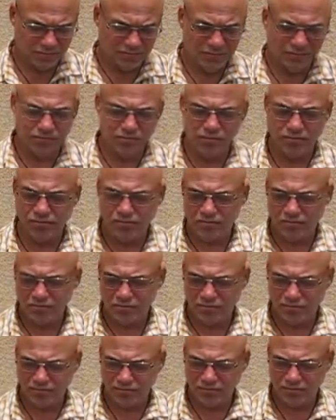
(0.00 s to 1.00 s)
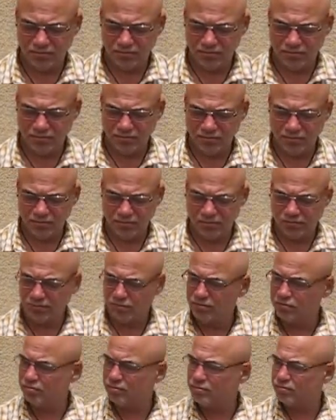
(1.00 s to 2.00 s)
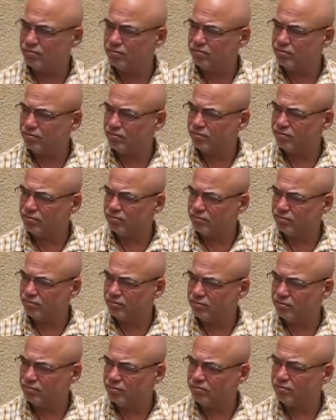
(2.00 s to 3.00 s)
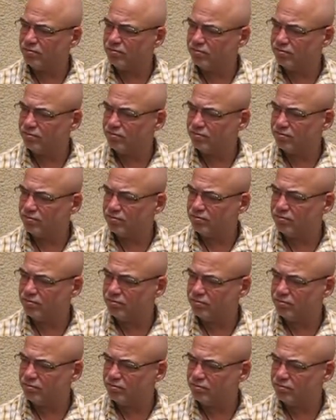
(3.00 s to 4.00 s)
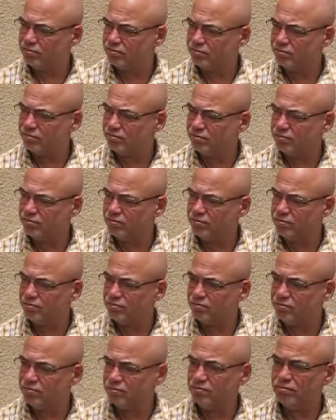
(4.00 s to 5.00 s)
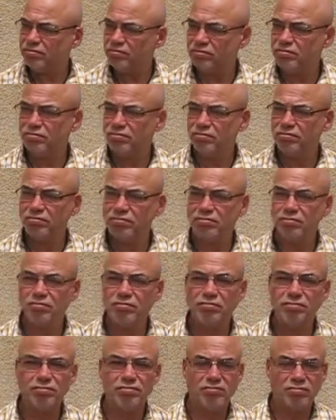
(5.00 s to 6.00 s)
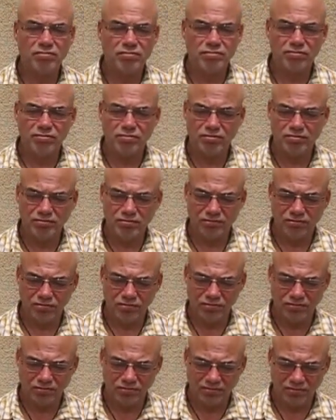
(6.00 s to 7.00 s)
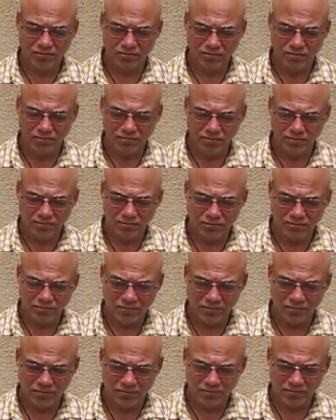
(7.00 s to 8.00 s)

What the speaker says: No words are spoken by the person on screen.